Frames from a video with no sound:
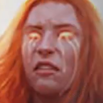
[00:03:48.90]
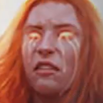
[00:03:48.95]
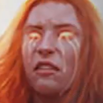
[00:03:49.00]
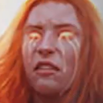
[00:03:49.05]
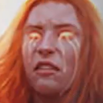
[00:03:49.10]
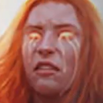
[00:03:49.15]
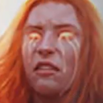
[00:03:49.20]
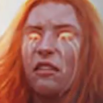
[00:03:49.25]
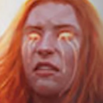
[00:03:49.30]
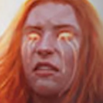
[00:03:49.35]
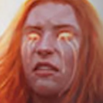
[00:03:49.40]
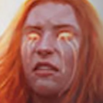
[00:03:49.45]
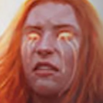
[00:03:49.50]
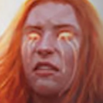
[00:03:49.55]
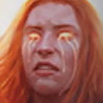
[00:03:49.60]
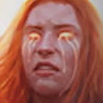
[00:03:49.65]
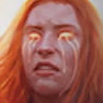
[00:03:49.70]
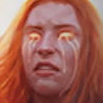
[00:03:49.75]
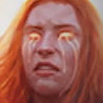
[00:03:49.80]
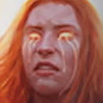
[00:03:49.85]

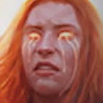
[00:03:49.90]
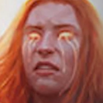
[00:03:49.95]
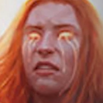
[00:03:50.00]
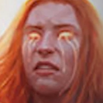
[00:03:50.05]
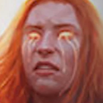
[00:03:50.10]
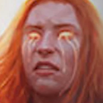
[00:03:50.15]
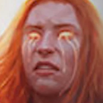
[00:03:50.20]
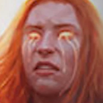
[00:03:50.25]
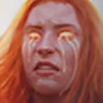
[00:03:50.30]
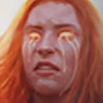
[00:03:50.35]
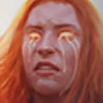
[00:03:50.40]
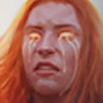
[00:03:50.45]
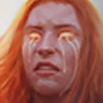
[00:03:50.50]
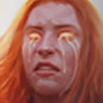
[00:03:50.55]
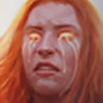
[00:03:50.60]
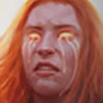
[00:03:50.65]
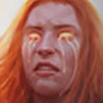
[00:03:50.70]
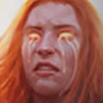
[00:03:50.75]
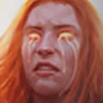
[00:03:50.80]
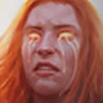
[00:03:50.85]

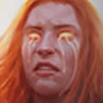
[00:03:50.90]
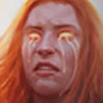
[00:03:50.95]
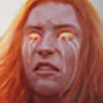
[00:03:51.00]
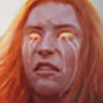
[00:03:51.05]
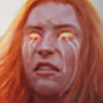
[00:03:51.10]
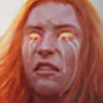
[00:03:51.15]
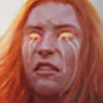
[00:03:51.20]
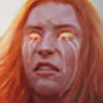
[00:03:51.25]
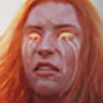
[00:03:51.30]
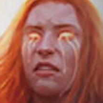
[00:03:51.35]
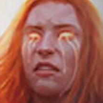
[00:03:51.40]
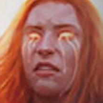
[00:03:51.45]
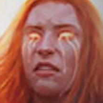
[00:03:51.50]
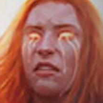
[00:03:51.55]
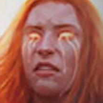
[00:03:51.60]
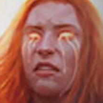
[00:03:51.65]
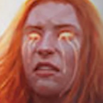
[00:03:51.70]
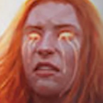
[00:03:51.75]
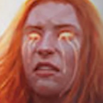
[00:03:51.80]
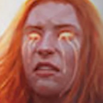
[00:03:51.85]

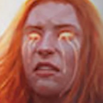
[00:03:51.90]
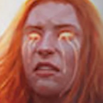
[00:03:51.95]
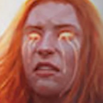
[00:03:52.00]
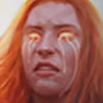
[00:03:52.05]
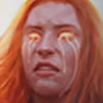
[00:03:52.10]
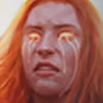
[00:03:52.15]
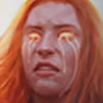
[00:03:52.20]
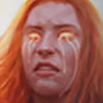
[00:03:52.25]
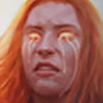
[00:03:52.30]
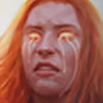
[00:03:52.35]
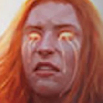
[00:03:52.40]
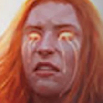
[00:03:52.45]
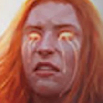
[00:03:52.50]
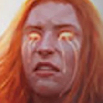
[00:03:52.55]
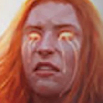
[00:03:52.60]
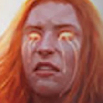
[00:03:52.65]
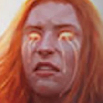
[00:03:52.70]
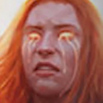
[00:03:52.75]
The person shown says nothing.